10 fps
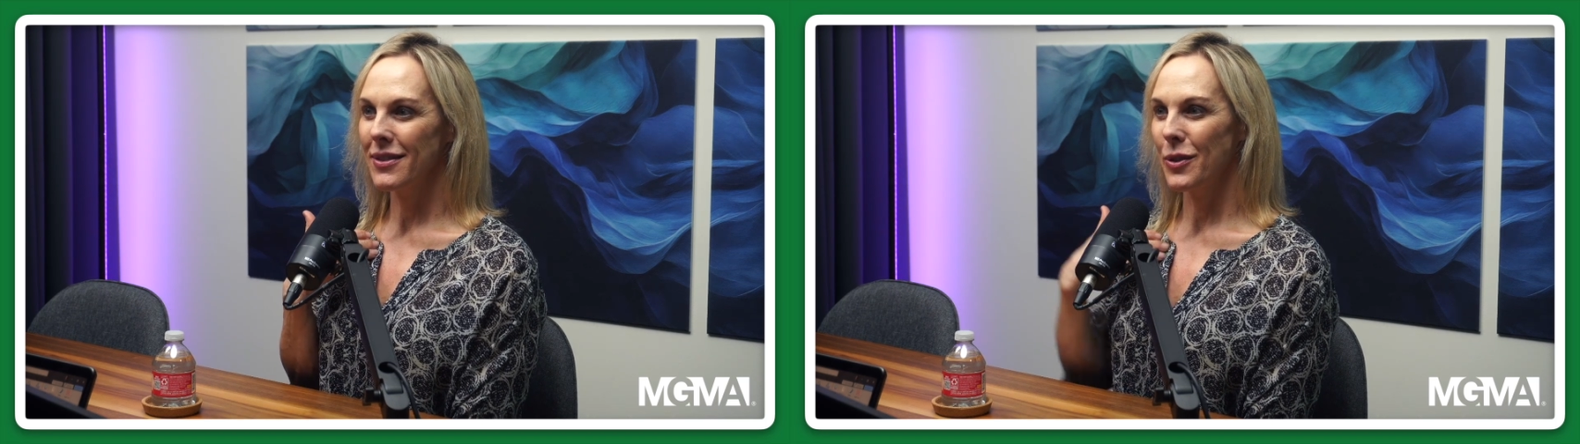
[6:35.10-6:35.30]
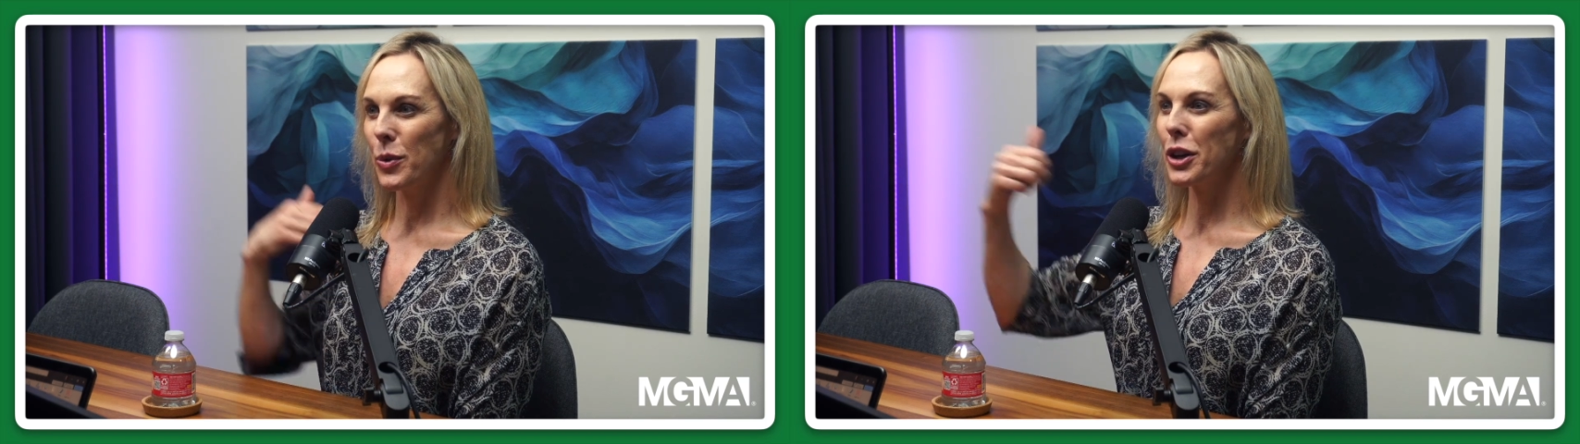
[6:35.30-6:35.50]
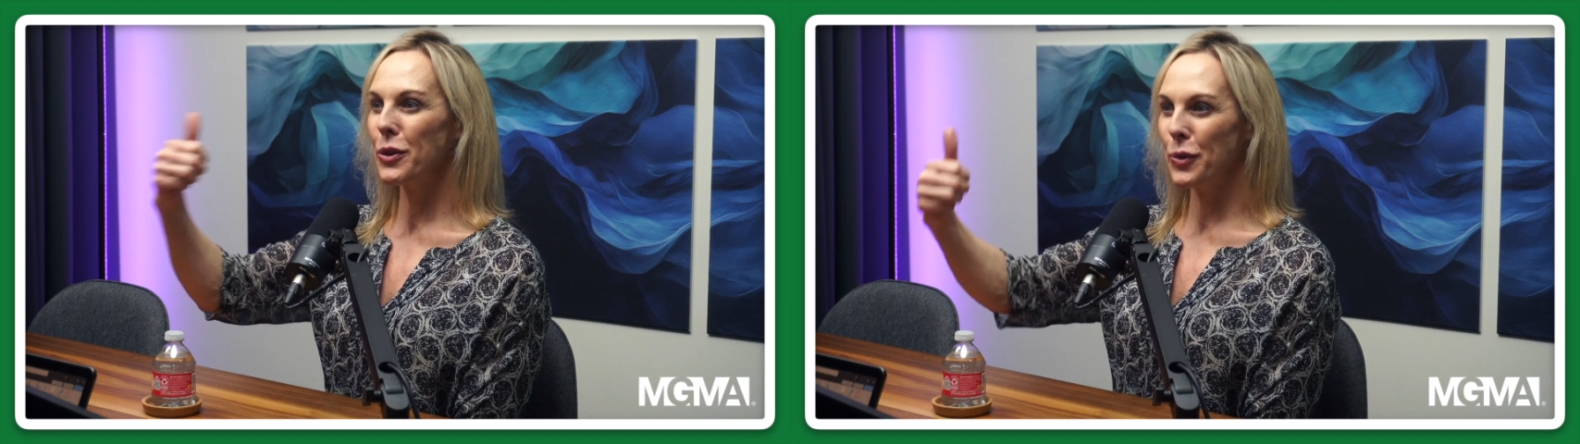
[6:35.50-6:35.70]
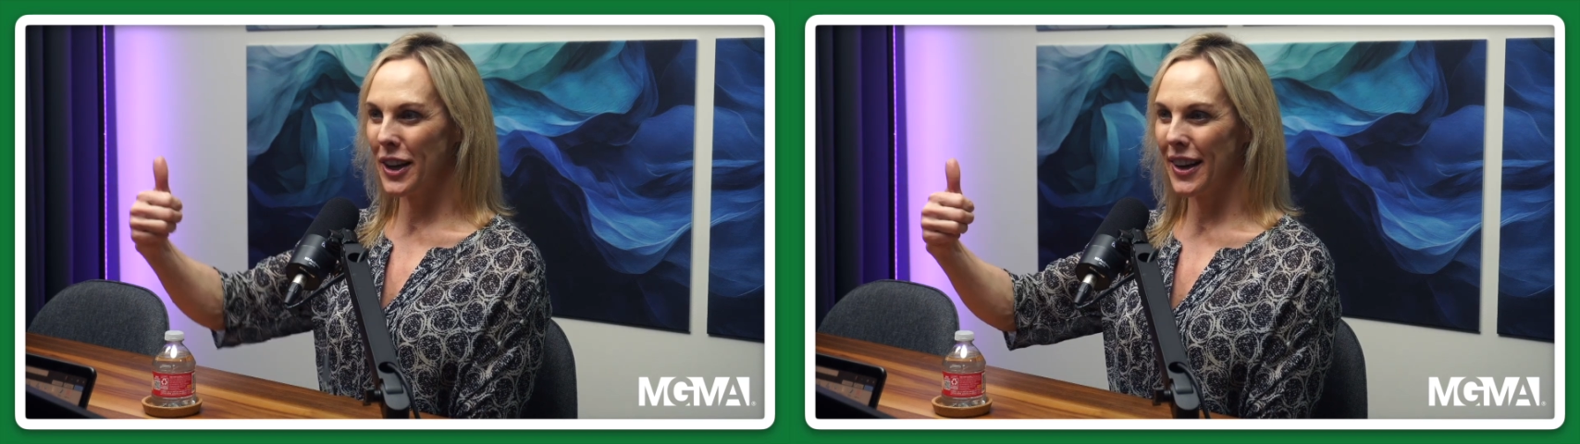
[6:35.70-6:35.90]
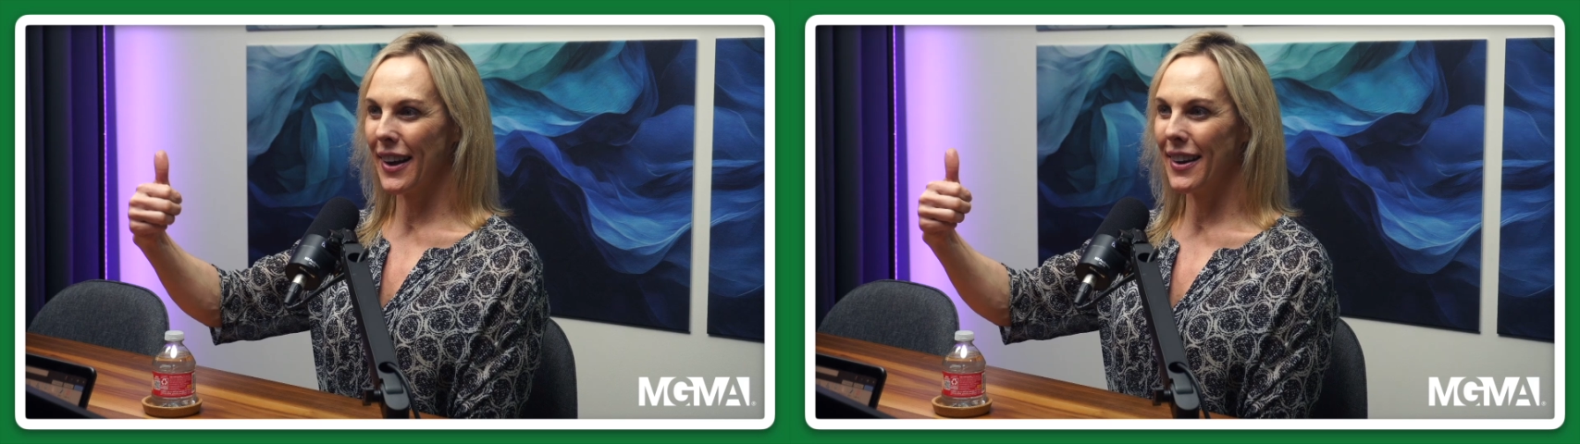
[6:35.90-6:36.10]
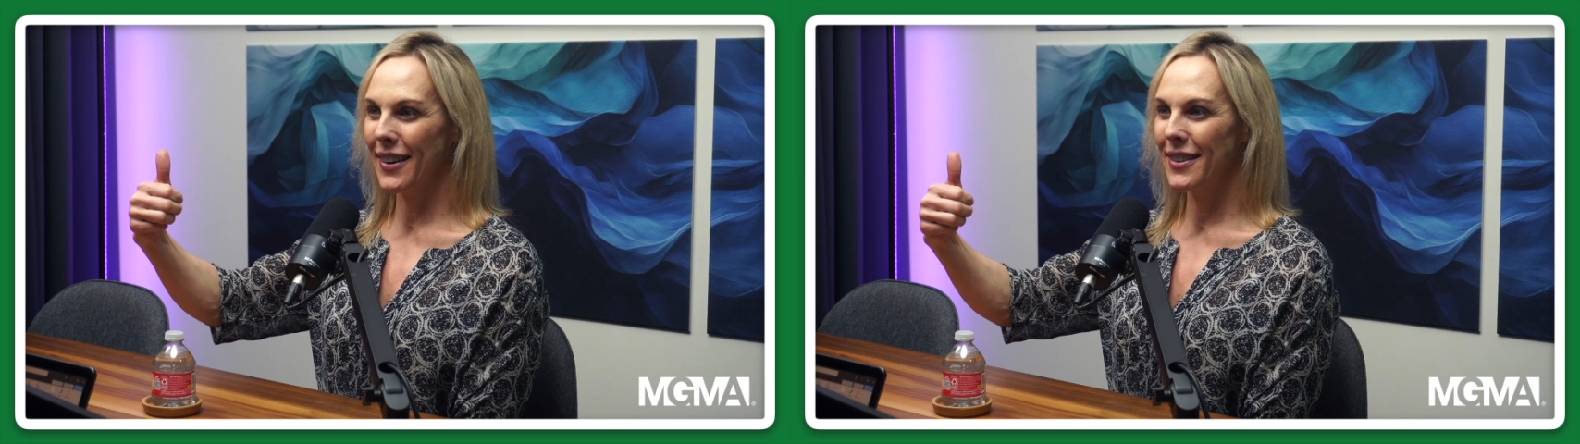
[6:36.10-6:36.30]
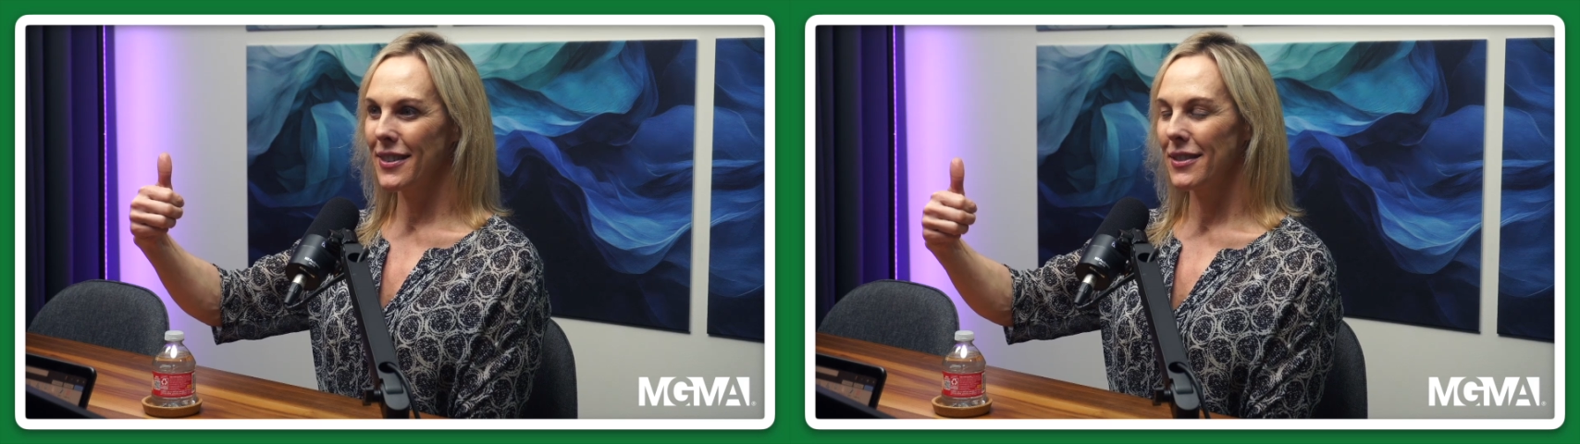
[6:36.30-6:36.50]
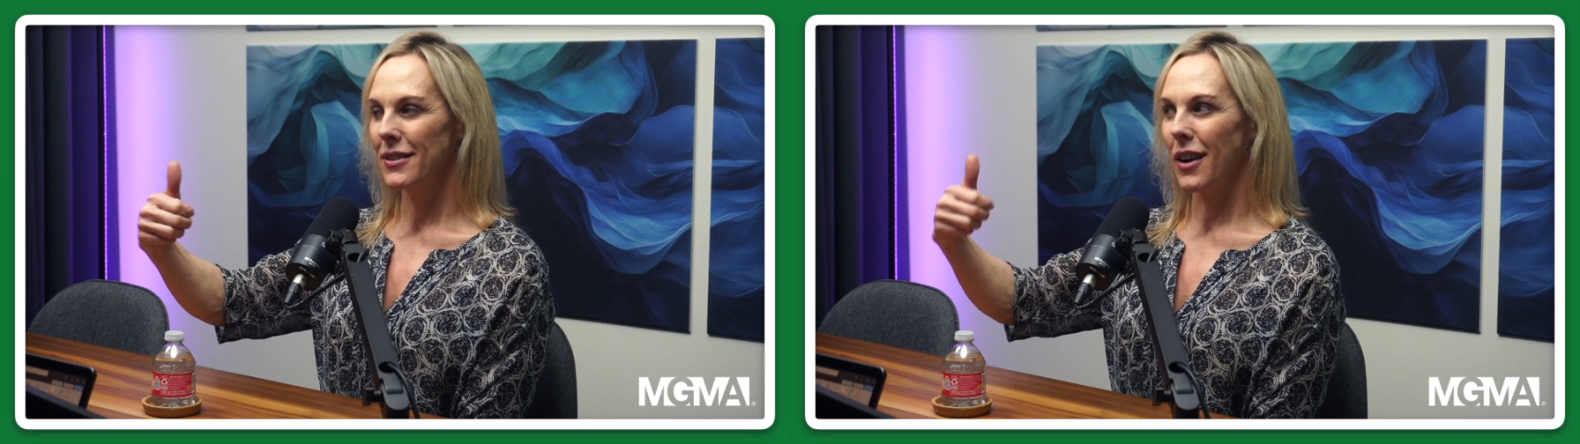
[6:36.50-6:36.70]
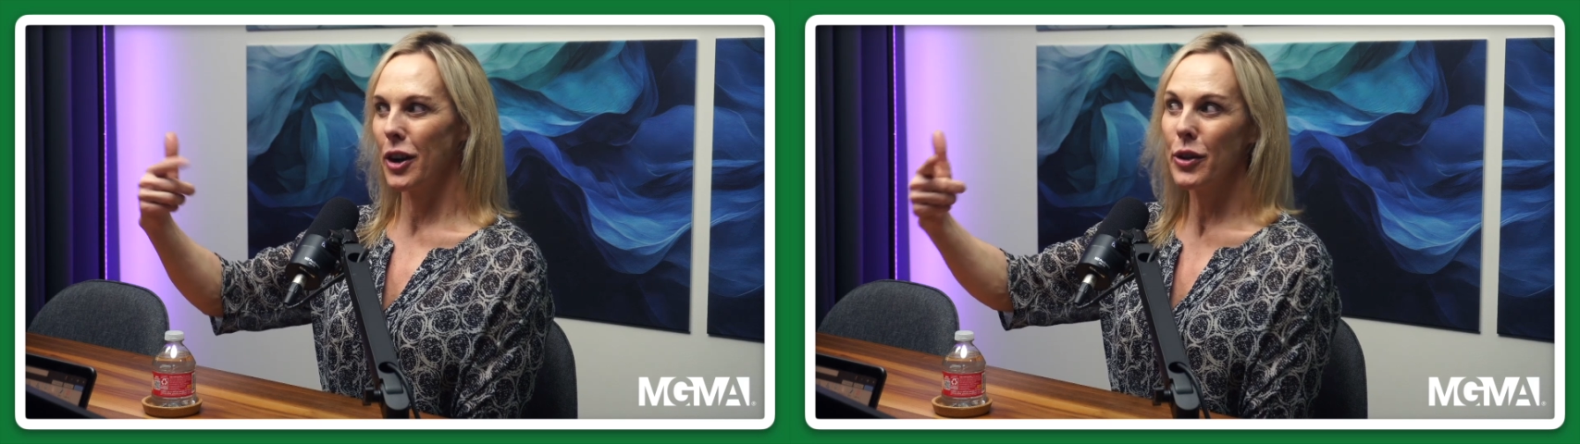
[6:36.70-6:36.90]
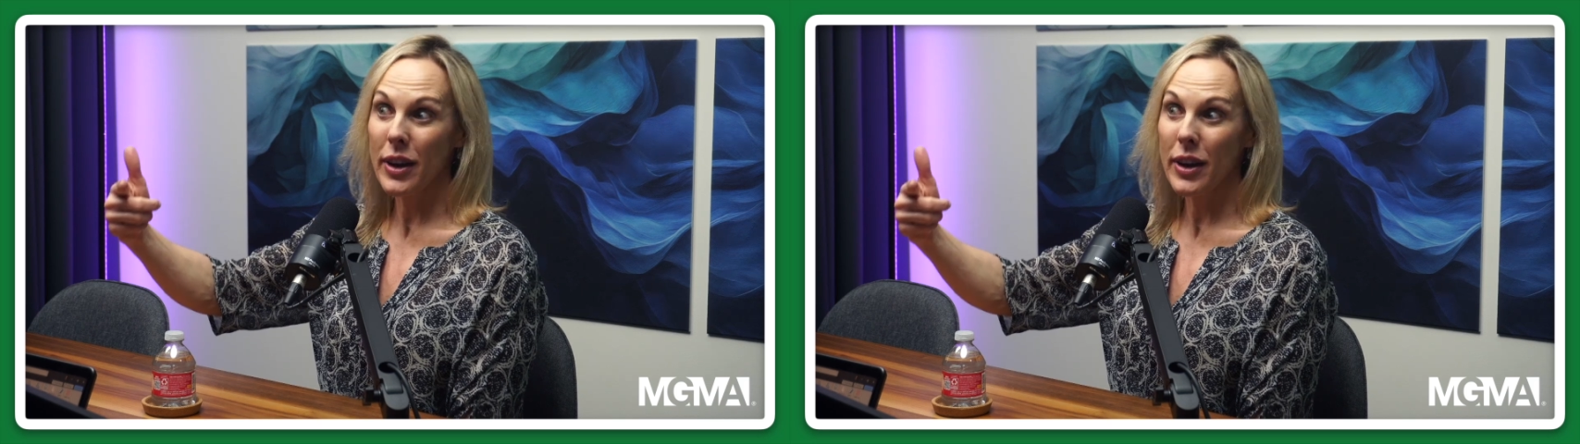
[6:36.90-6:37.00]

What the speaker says: What are you feeding it? Are you